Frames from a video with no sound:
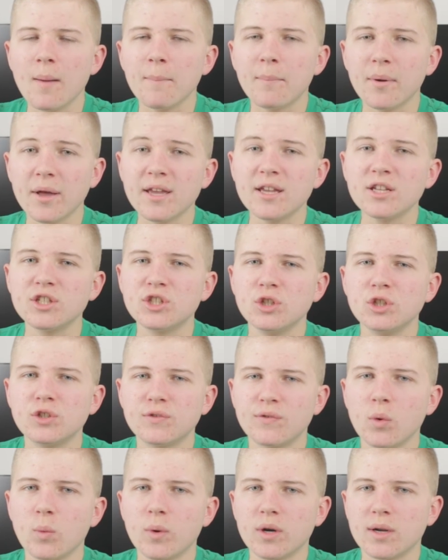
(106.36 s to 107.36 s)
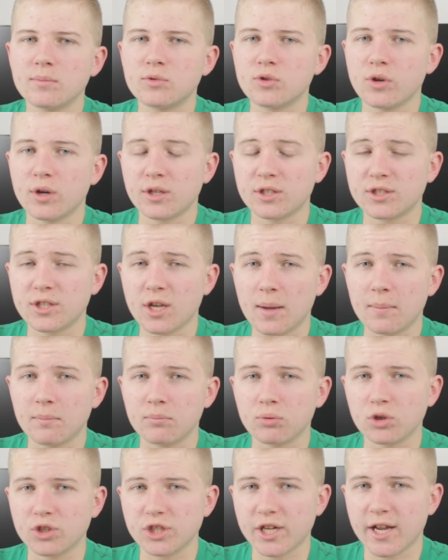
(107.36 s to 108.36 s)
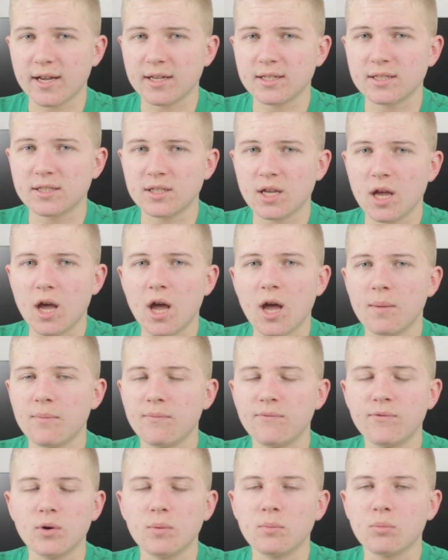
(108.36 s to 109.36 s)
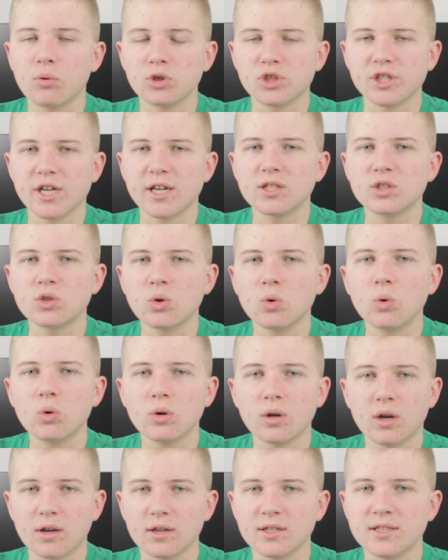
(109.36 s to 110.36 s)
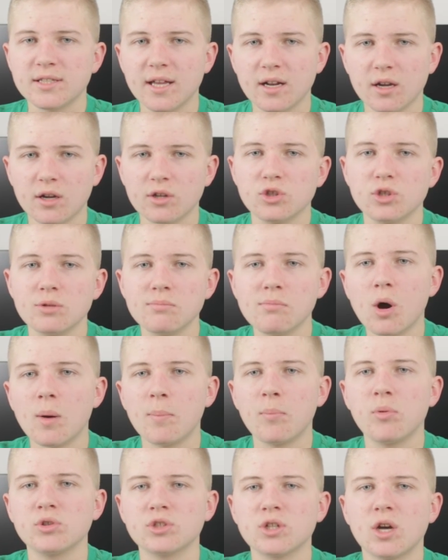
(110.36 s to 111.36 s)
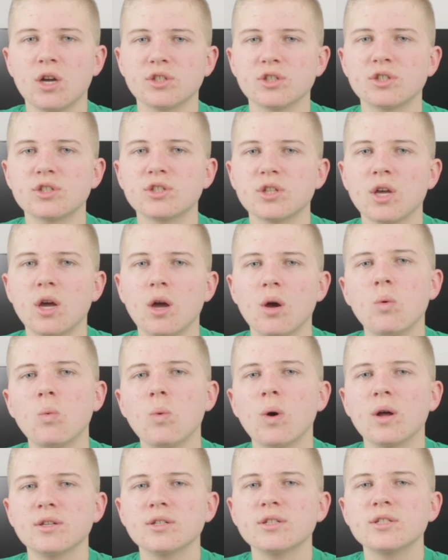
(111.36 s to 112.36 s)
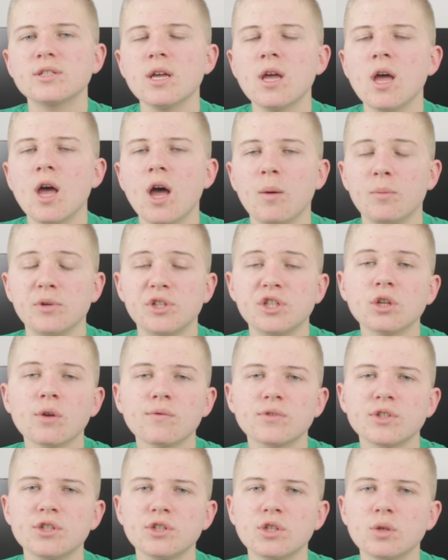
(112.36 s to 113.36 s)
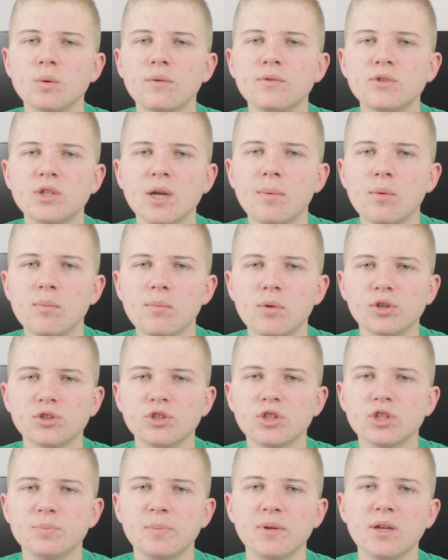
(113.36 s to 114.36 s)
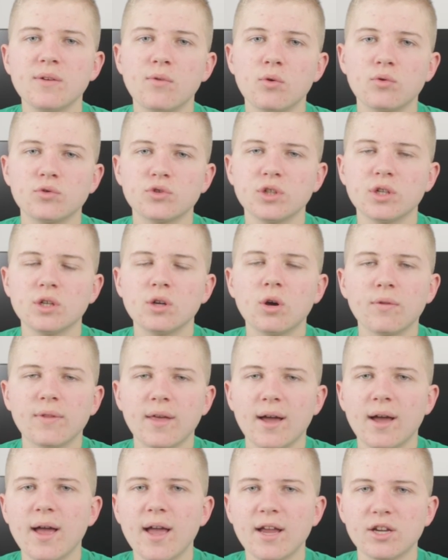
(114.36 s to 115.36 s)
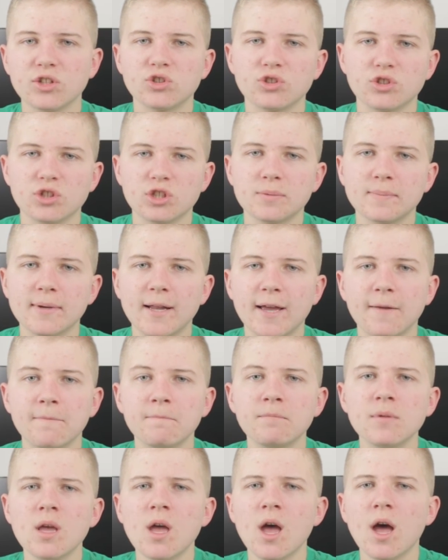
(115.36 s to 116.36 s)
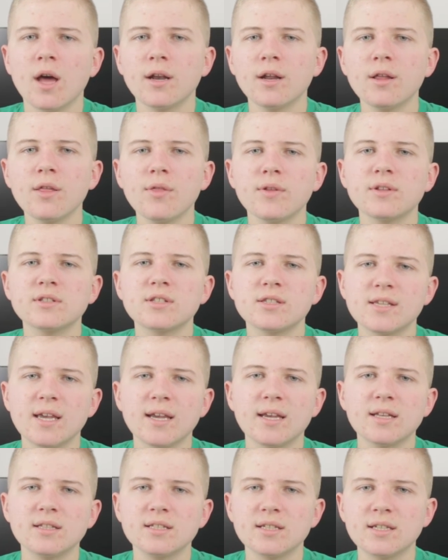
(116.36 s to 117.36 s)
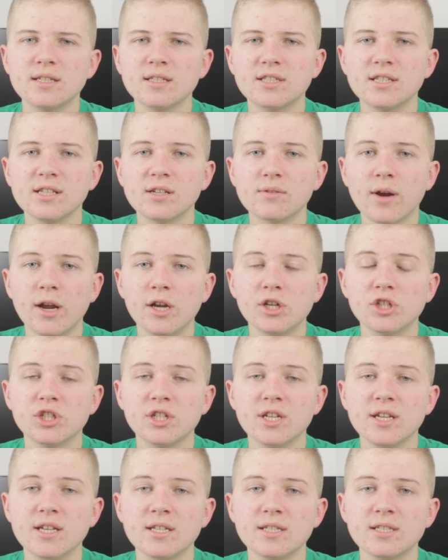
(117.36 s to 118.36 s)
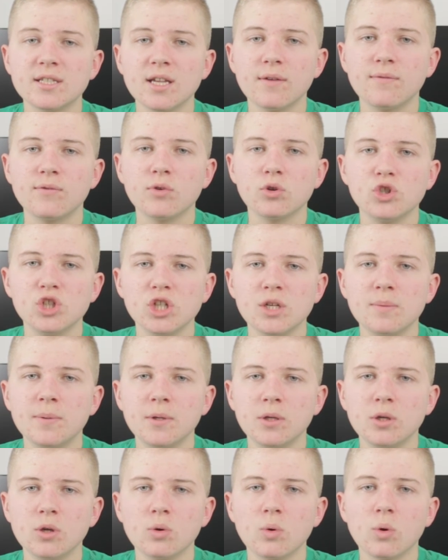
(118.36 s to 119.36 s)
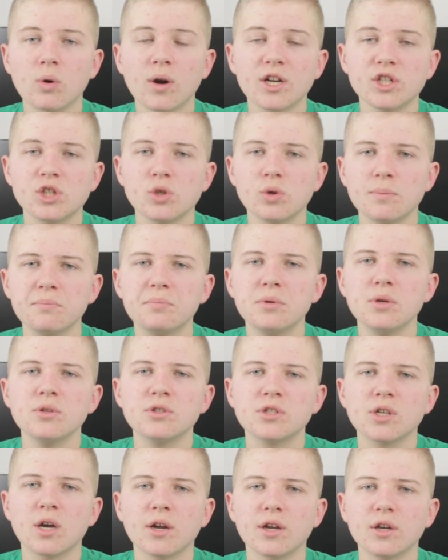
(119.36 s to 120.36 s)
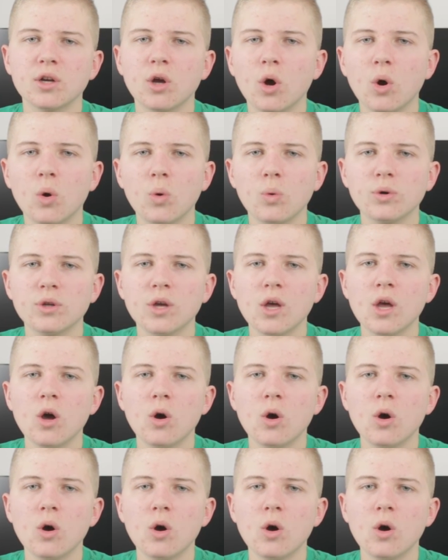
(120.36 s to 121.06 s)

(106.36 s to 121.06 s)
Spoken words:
But it is useful when I'm doing certain projects, film projects, or like I said, I can do multiple tasks at once, which you can obviously do with double monitors, but you've also got that extra display. Another thing to take into consideration is if your GPU or actual computer can hold